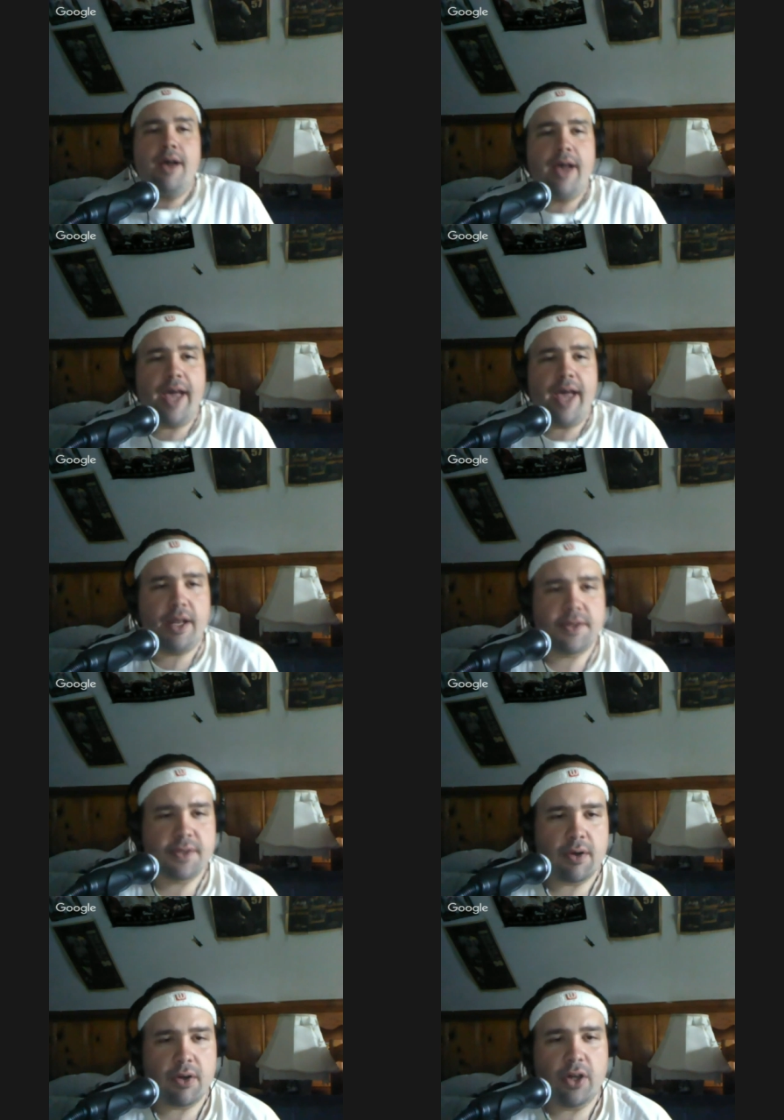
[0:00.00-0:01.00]
And the
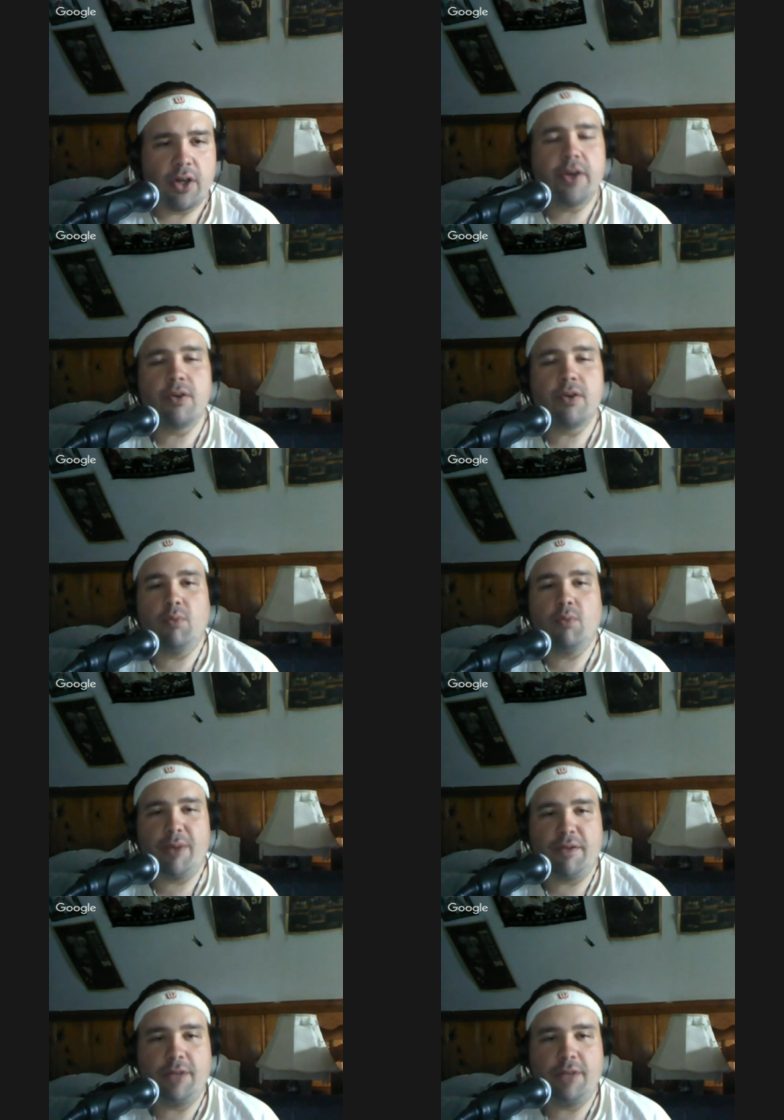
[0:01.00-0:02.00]
song "Go Your Own Way"
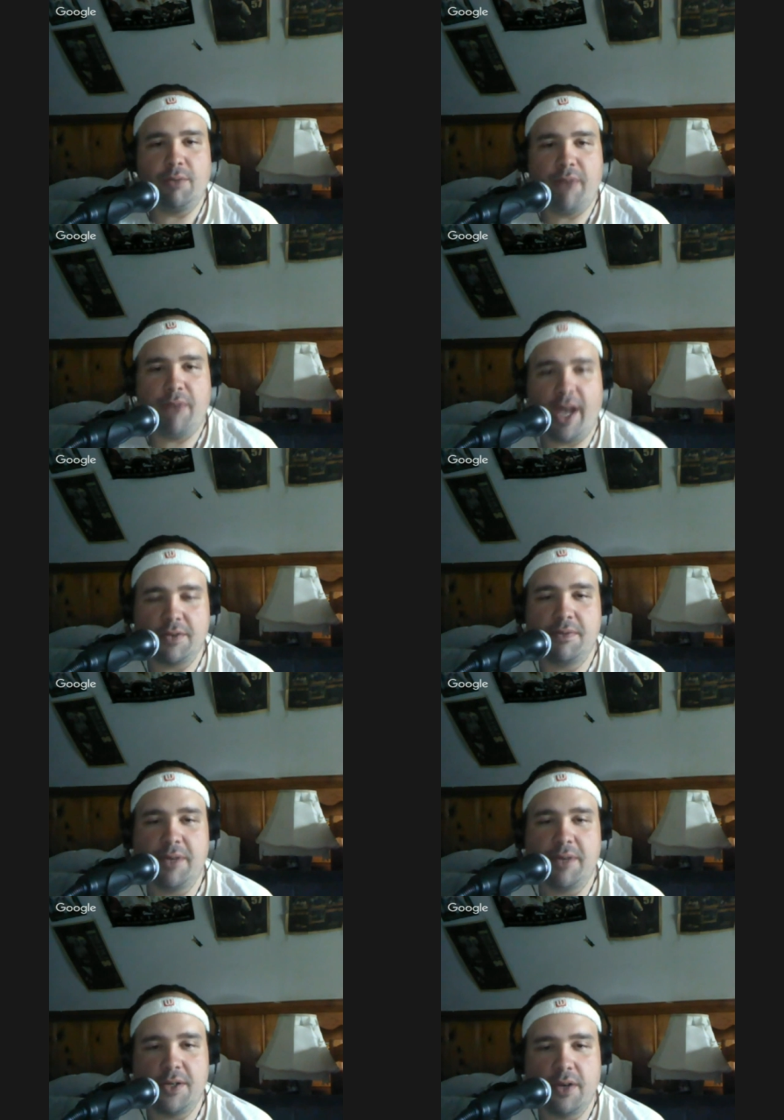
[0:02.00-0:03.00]
by Fleetwood Mac was
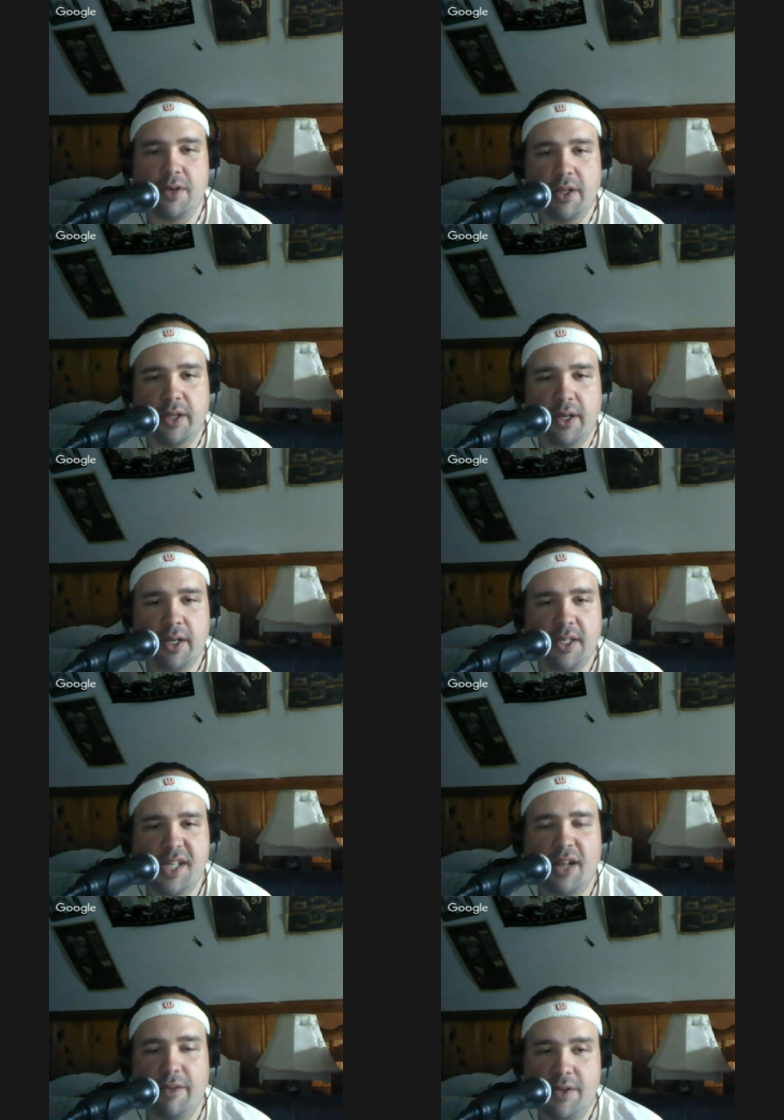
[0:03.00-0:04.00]
featured in the
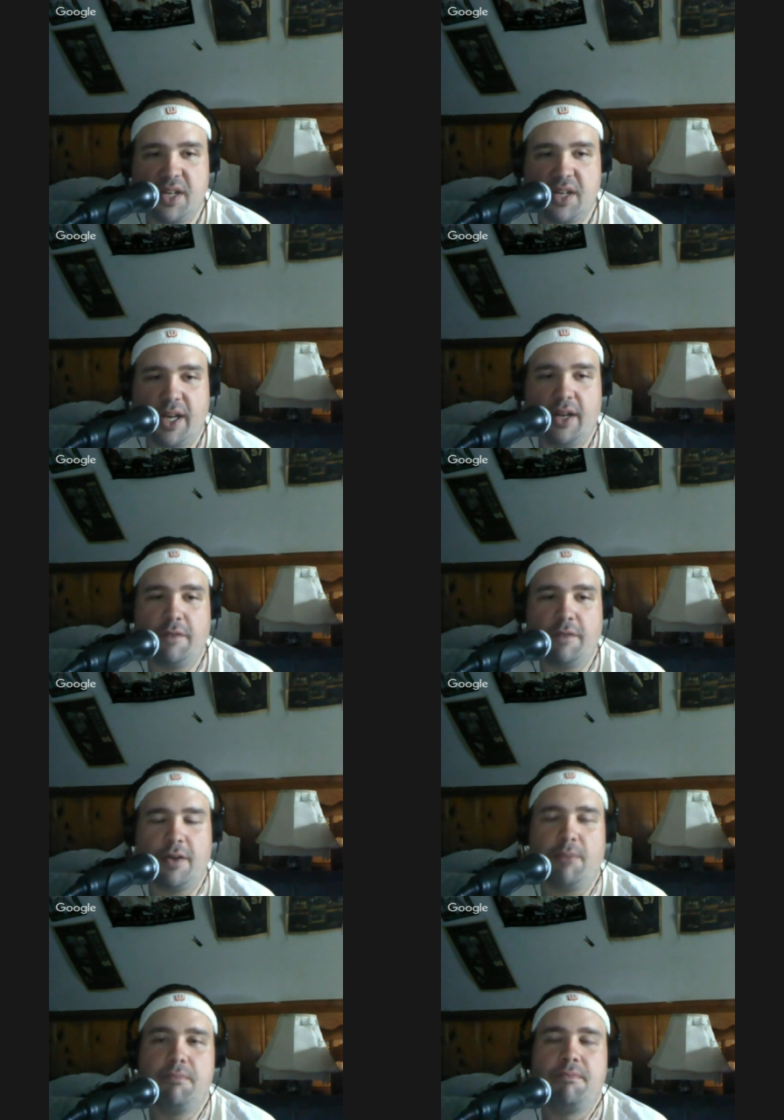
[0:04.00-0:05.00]
television edit of the
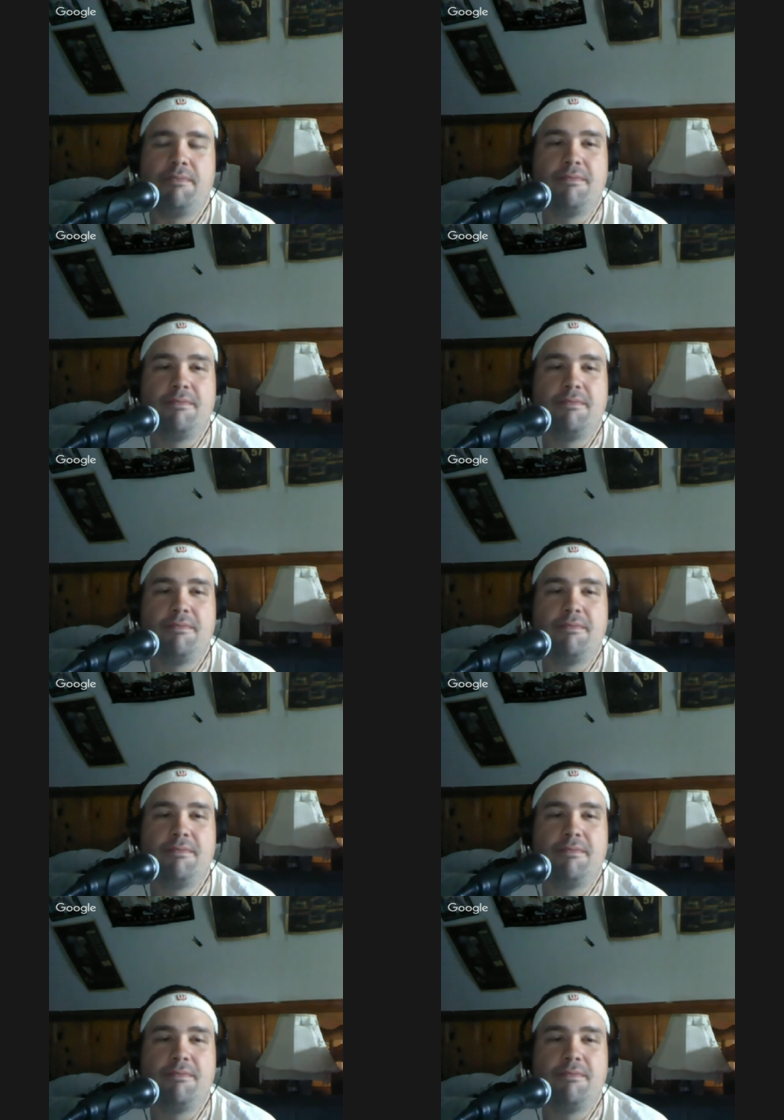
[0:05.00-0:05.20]
film.